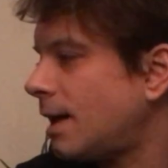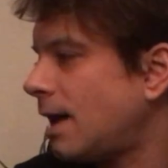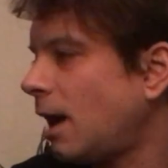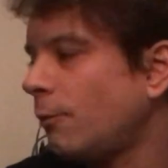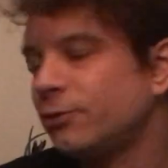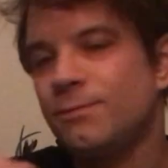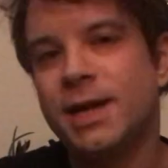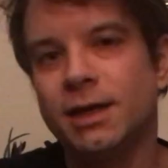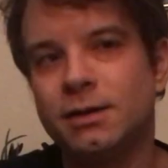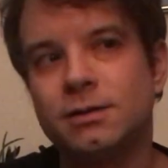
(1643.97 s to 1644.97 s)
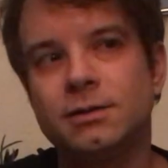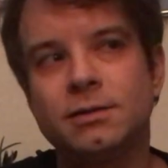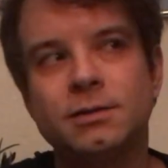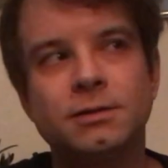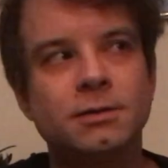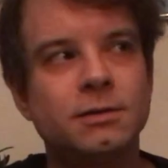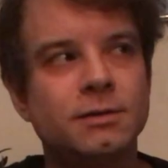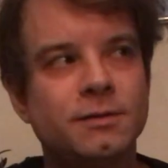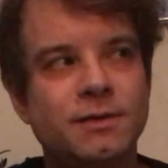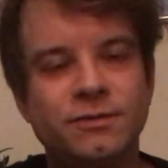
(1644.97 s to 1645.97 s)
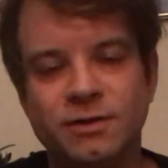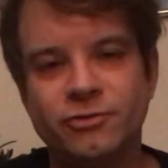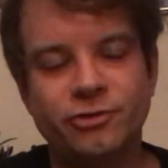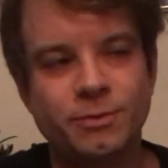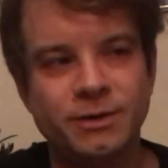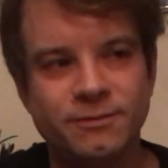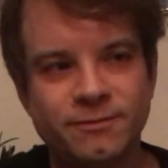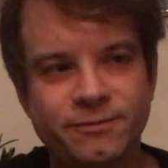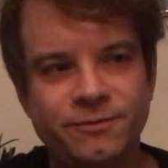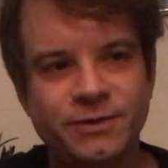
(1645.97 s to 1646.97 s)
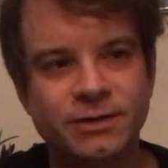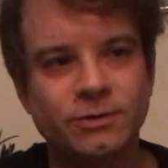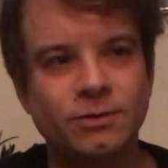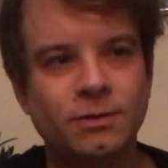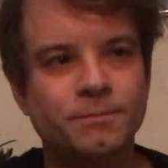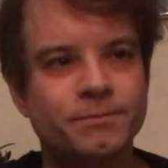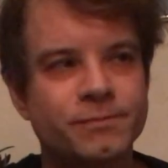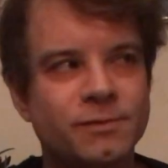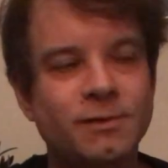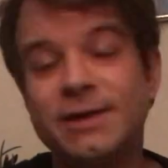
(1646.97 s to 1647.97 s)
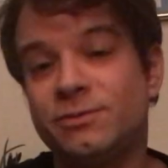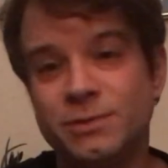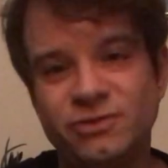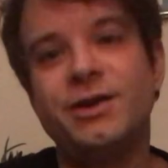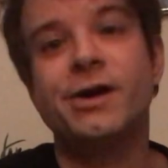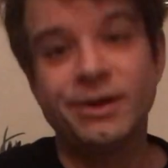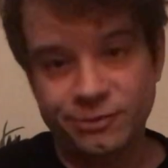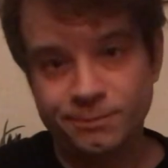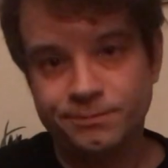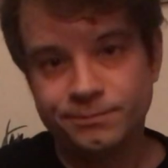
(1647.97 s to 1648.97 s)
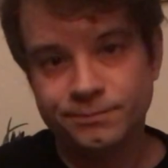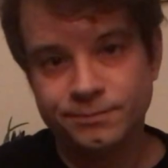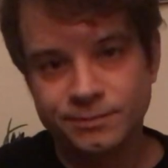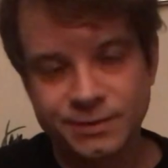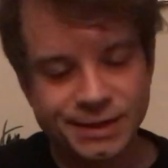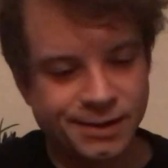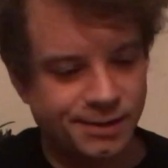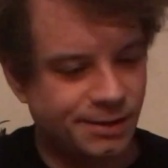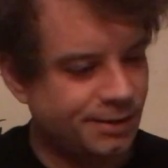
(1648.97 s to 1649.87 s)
helps make this instrument feel less mysterious. There,